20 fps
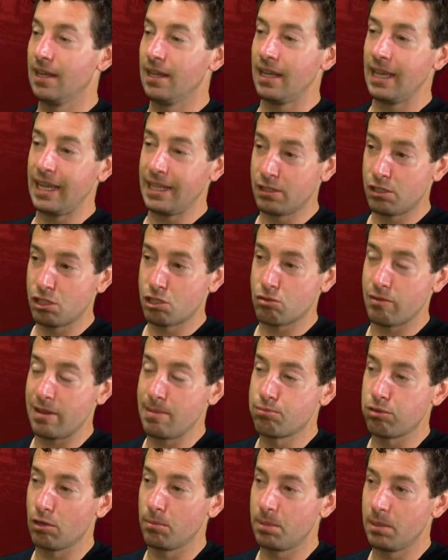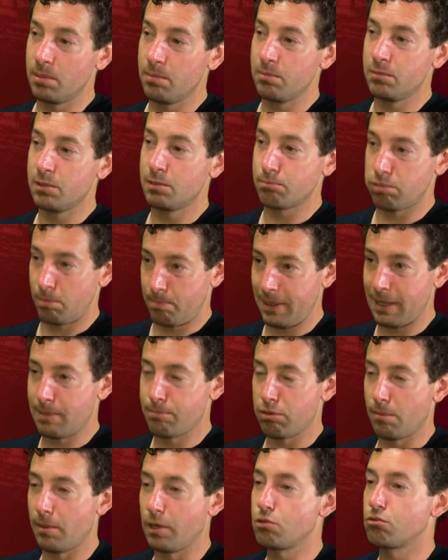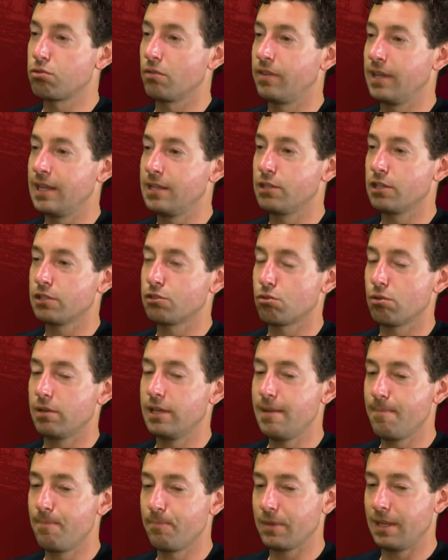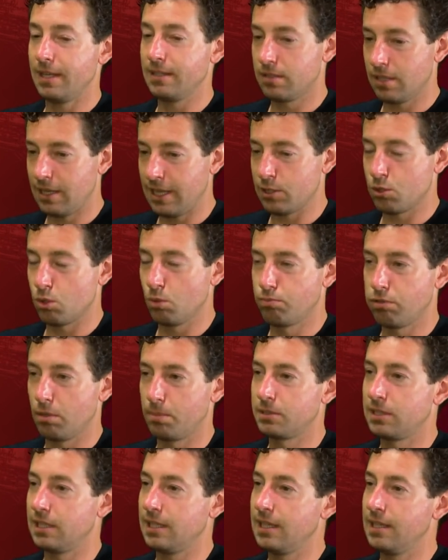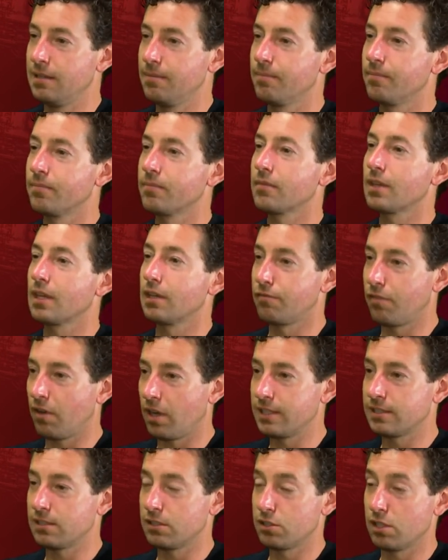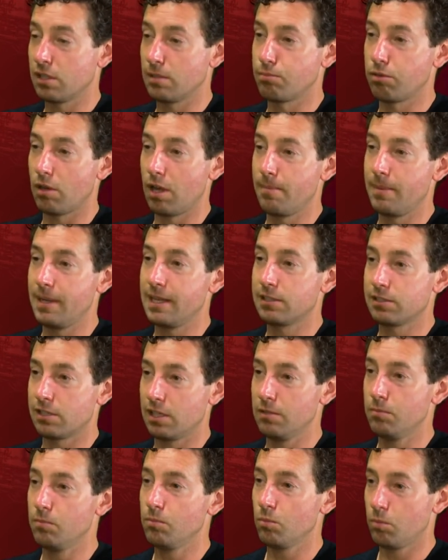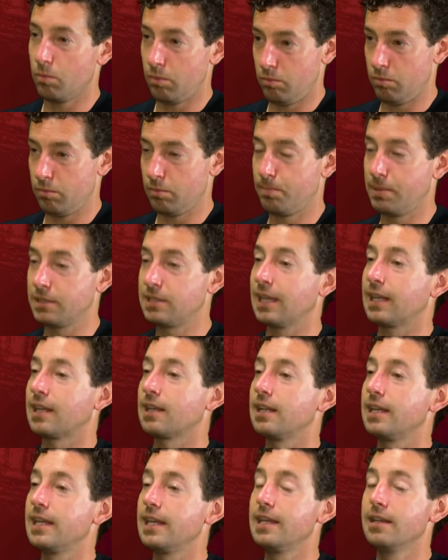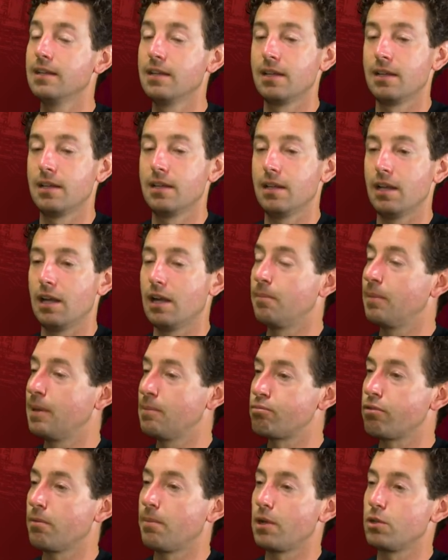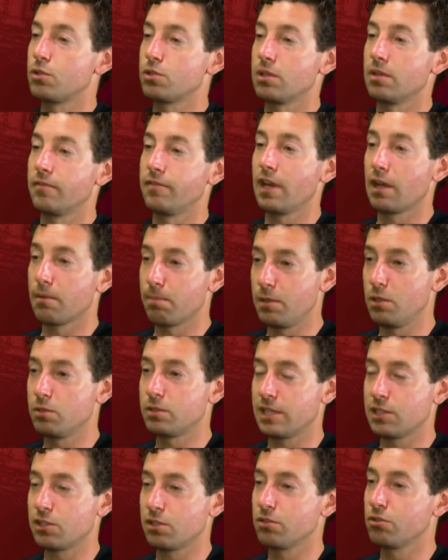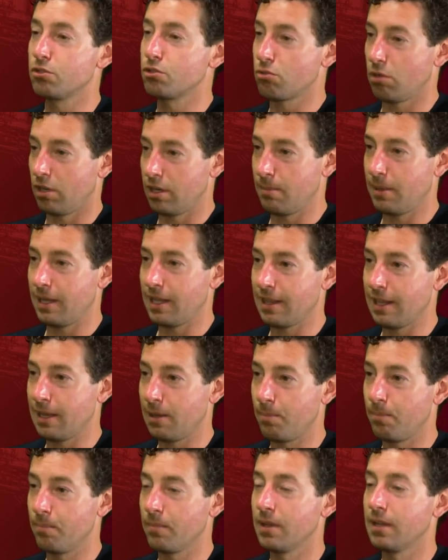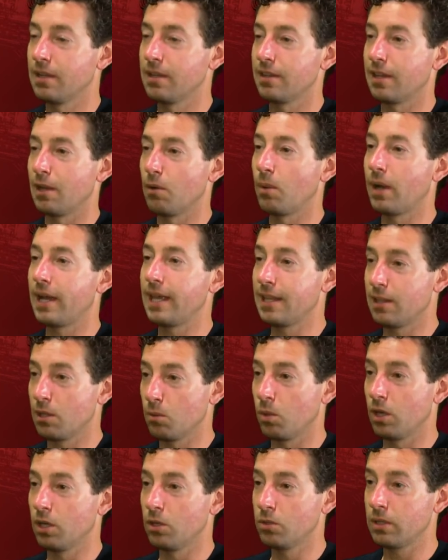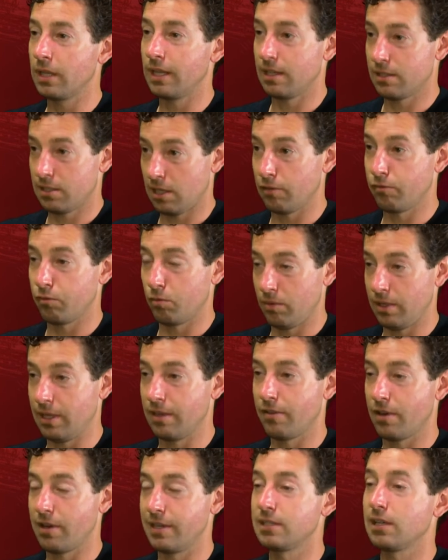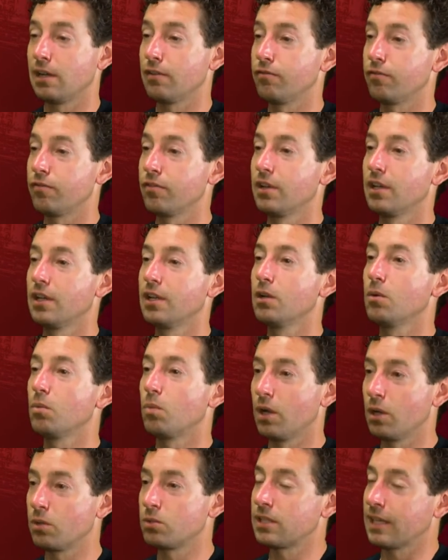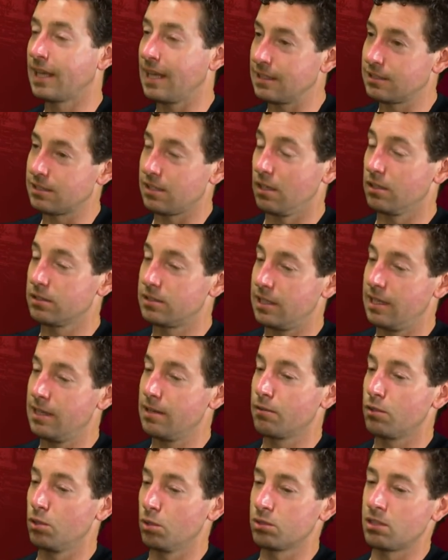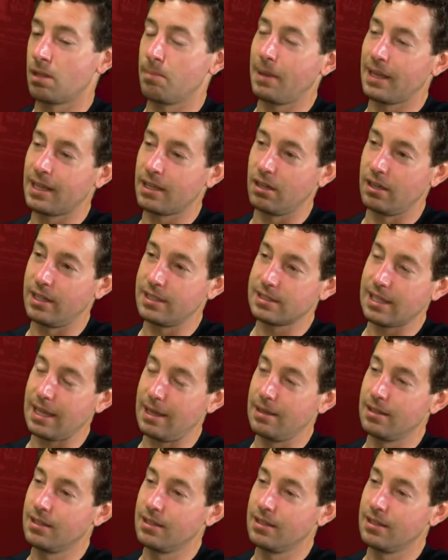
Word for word: industry problems, big promoter of the industry, intellectual property advisor to the Prime Minister particularly um, in promotion of young musicians trying to make their, their way in the world in a tough, in a very tough world to get started in. Of course, the big guys get